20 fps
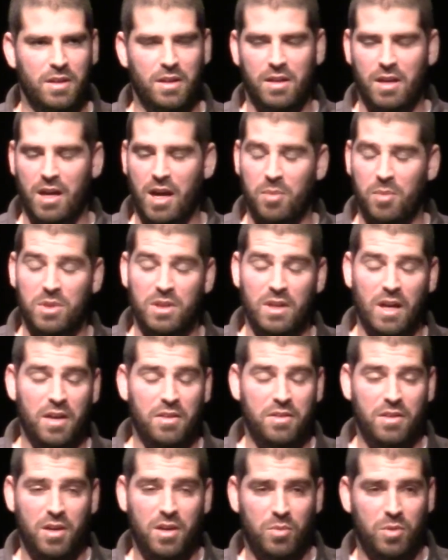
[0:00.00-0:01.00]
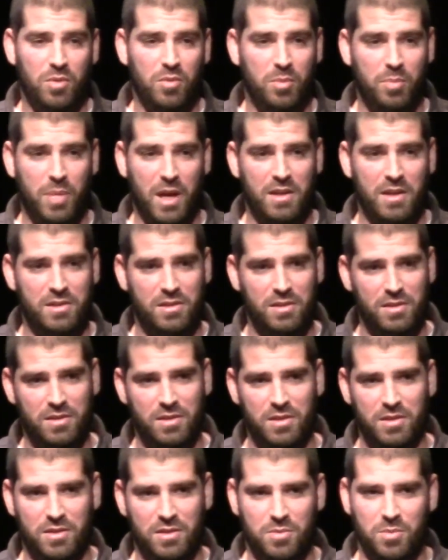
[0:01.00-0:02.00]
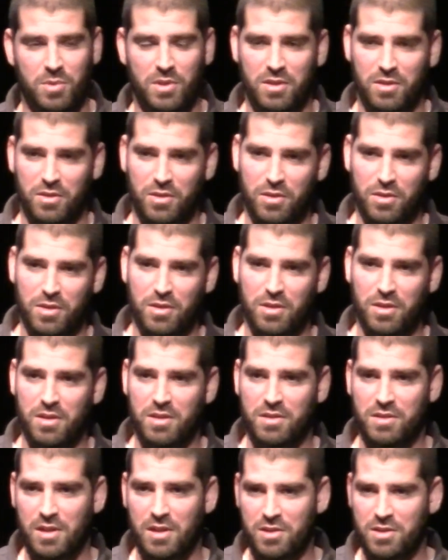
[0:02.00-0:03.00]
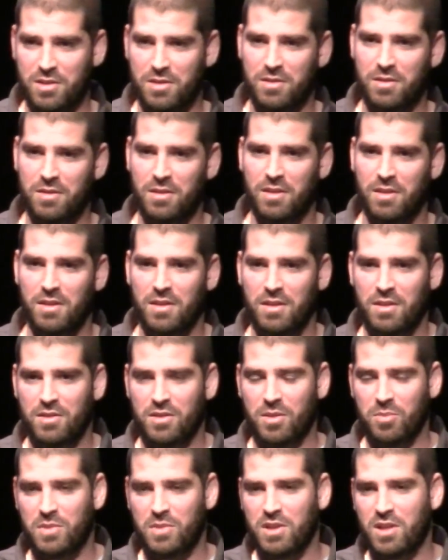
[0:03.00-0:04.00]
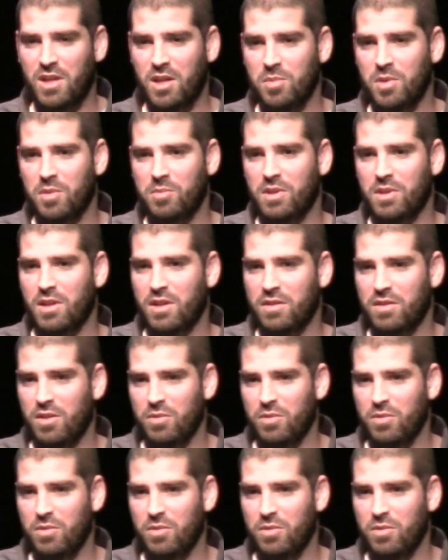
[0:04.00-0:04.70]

I mean, I thought we were past these things, but earlier in the session, something came up that I